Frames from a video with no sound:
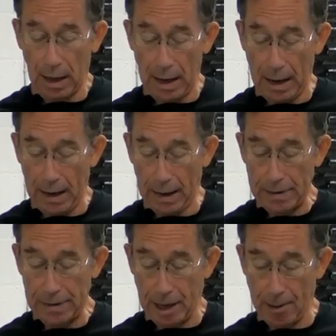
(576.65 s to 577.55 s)

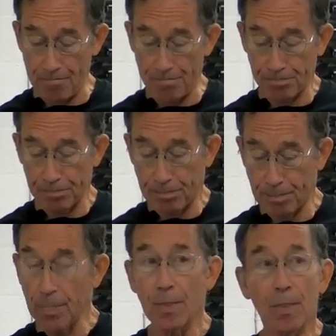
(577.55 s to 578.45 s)
and um,
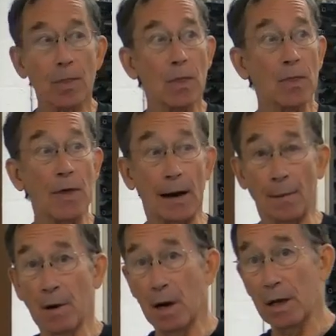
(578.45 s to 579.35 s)
then
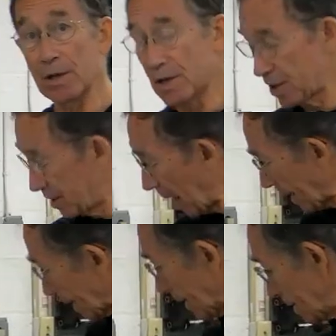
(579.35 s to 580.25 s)
I'm going to
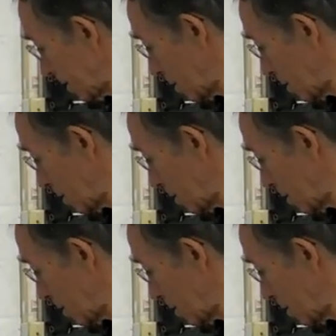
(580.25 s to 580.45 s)
stake it